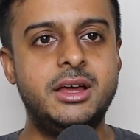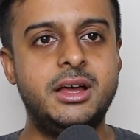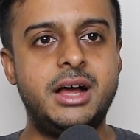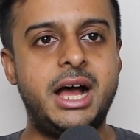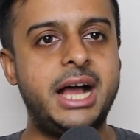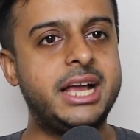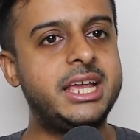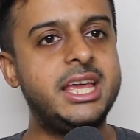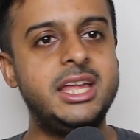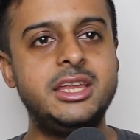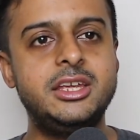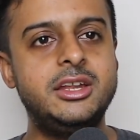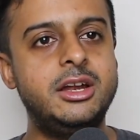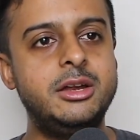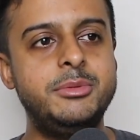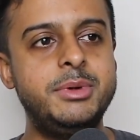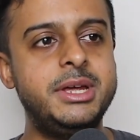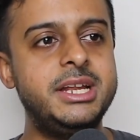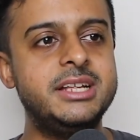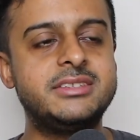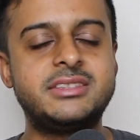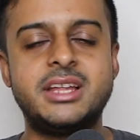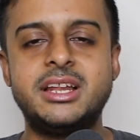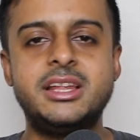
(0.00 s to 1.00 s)
I can't, you know what I
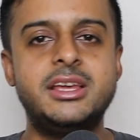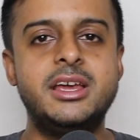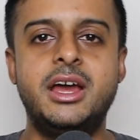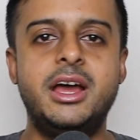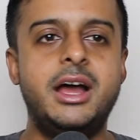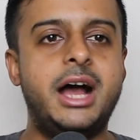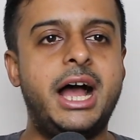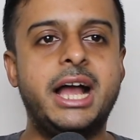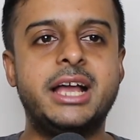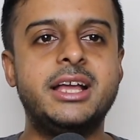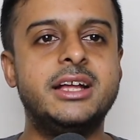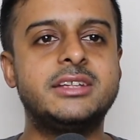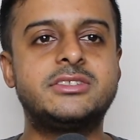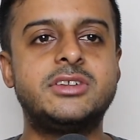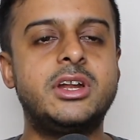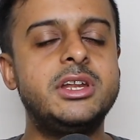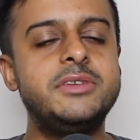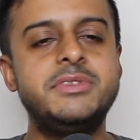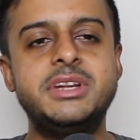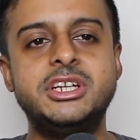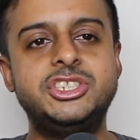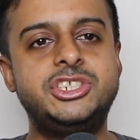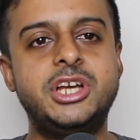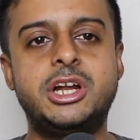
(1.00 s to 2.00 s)
mean? It's not
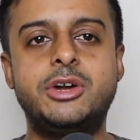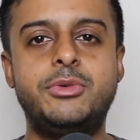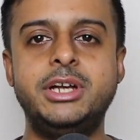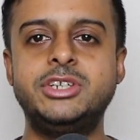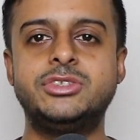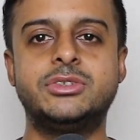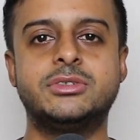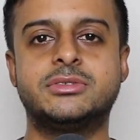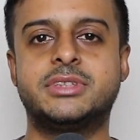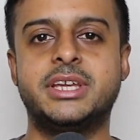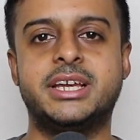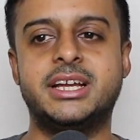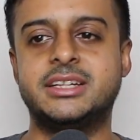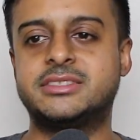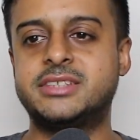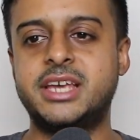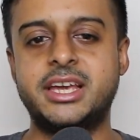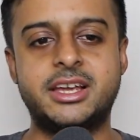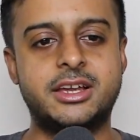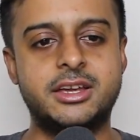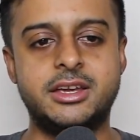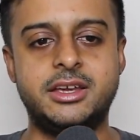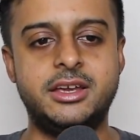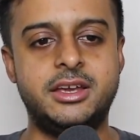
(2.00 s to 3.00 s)
even a generational thing. It's
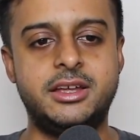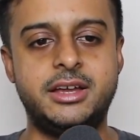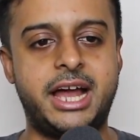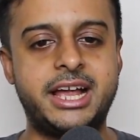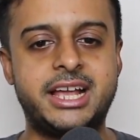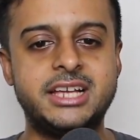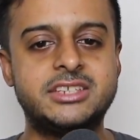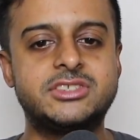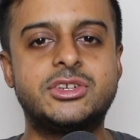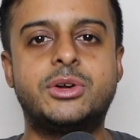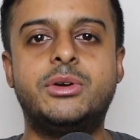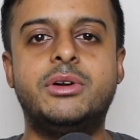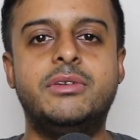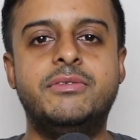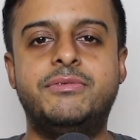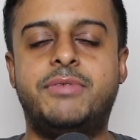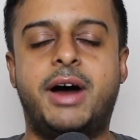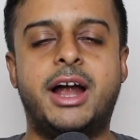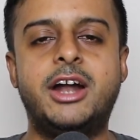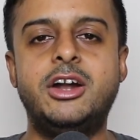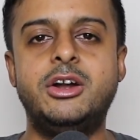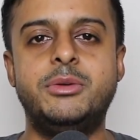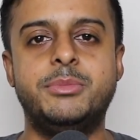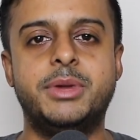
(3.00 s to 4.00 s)
like, I guess their
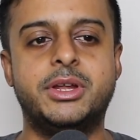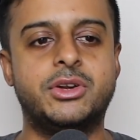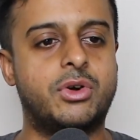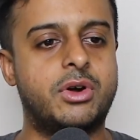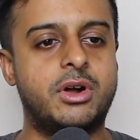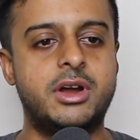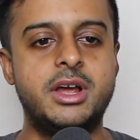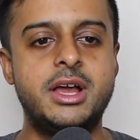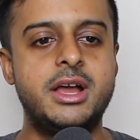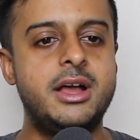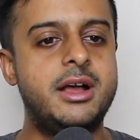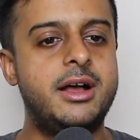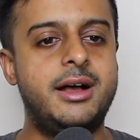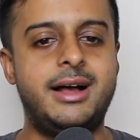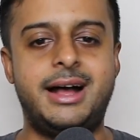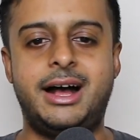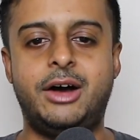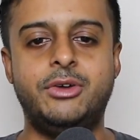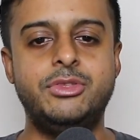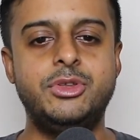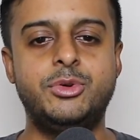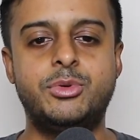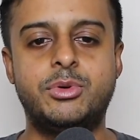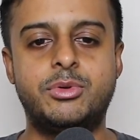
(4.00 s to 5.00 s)
environment or how
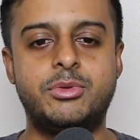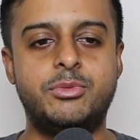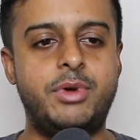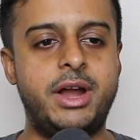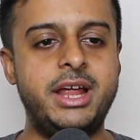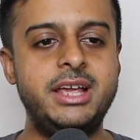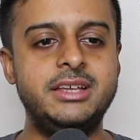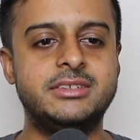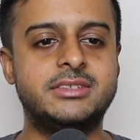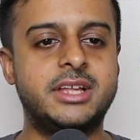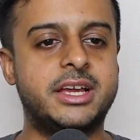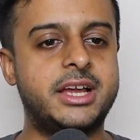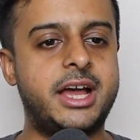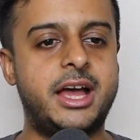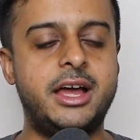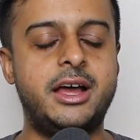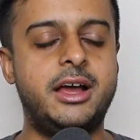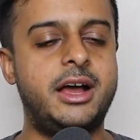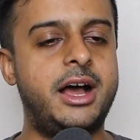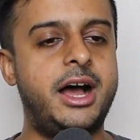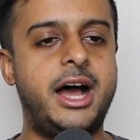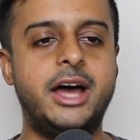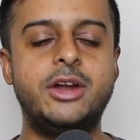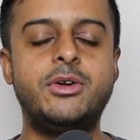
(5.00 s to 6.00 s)
they were raised. Like,
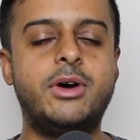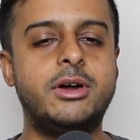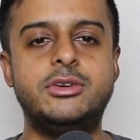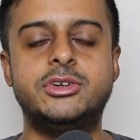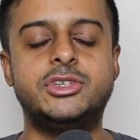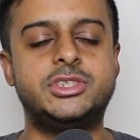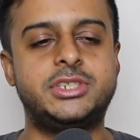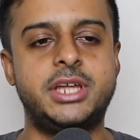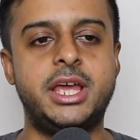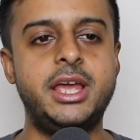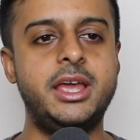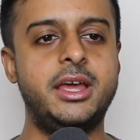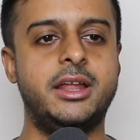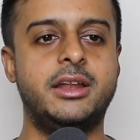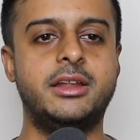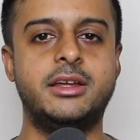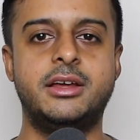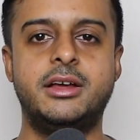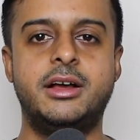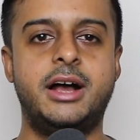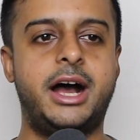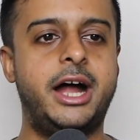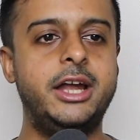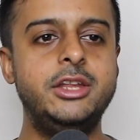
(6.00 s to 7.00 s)
I don't understand.
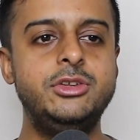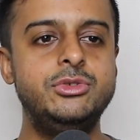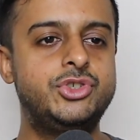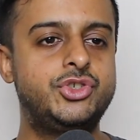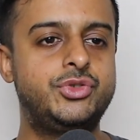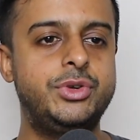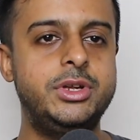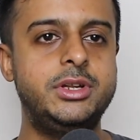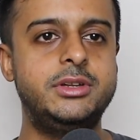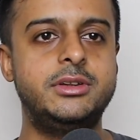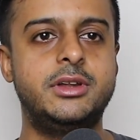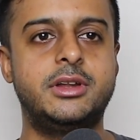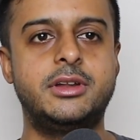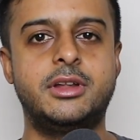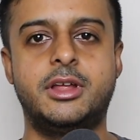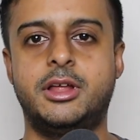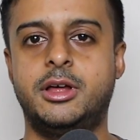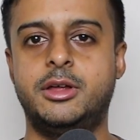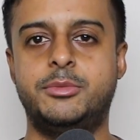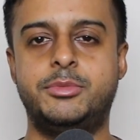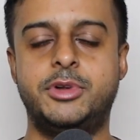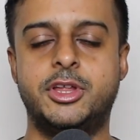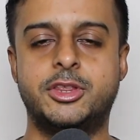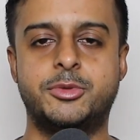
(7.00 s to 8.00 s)
How do you treat
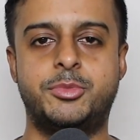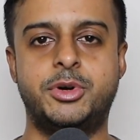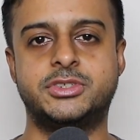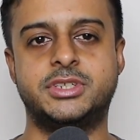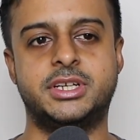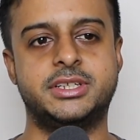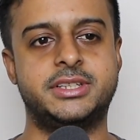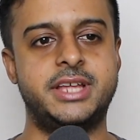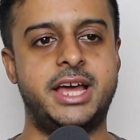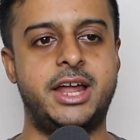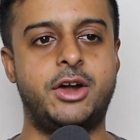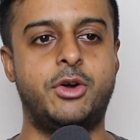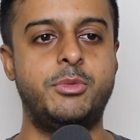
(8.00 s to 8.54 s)
another person like that?